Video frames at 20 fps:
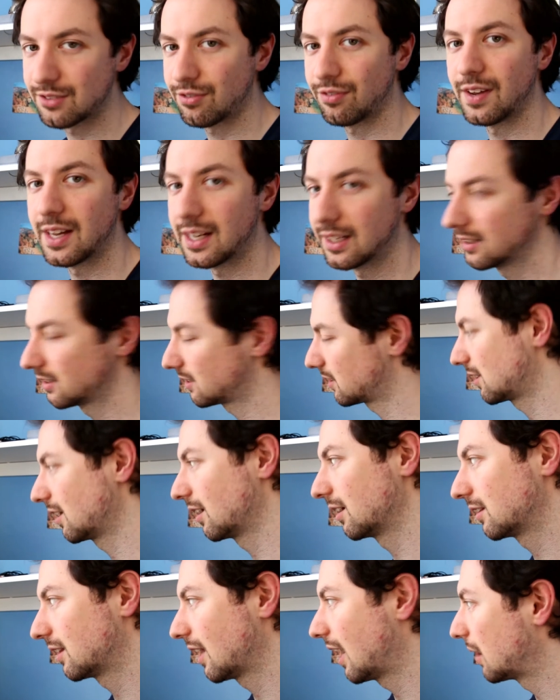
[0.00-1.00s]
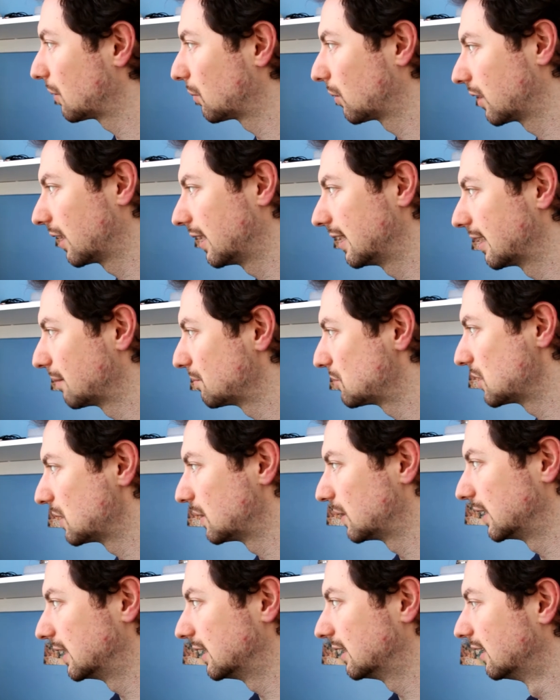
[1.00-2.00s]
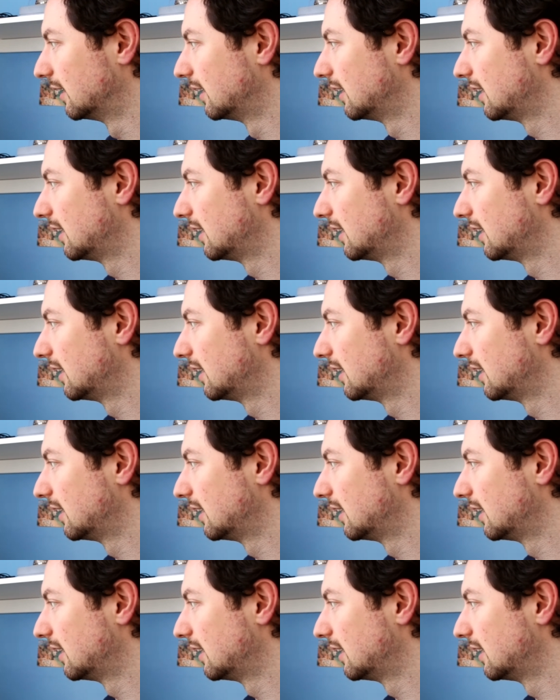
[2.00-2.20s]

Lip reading: fitness that I want to end up doing.